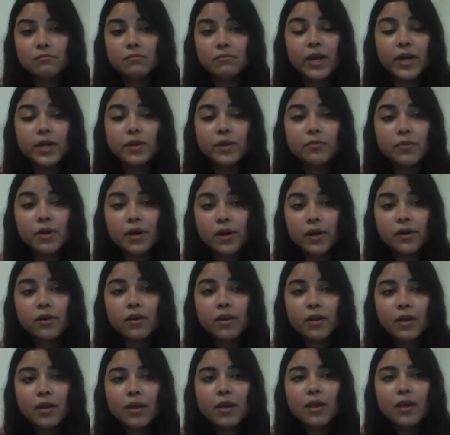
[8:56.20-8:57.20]
Myanmar.
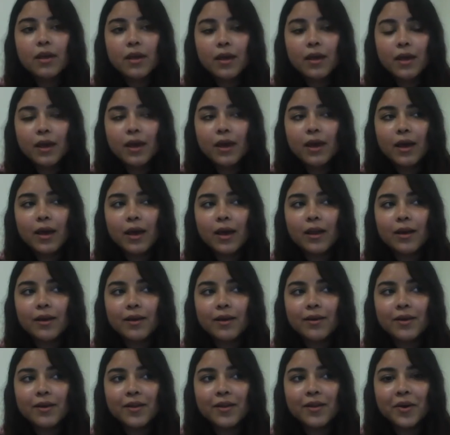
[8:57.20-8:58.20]

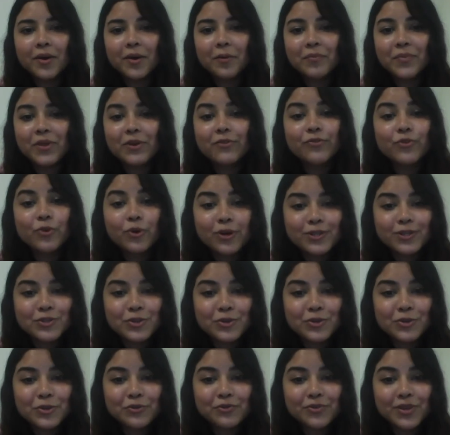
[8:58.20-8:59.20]
And of course,
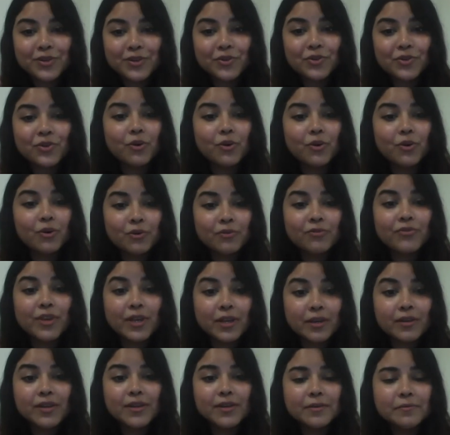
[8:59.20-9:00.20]
you know, if we had to talk of
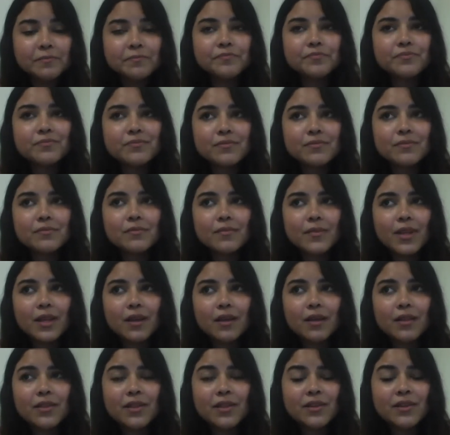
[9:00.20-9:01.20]
India,
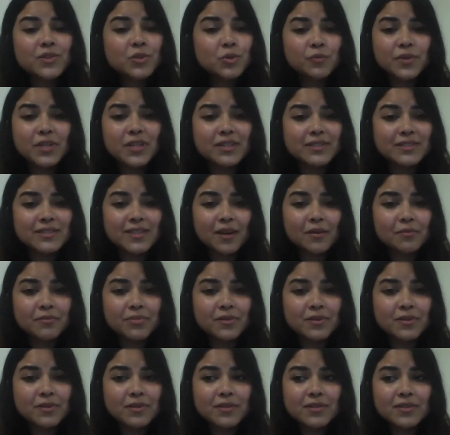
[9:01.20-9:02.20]
there are so many
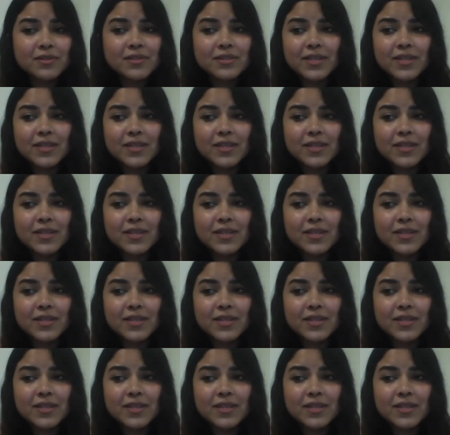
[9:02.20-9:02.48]
examples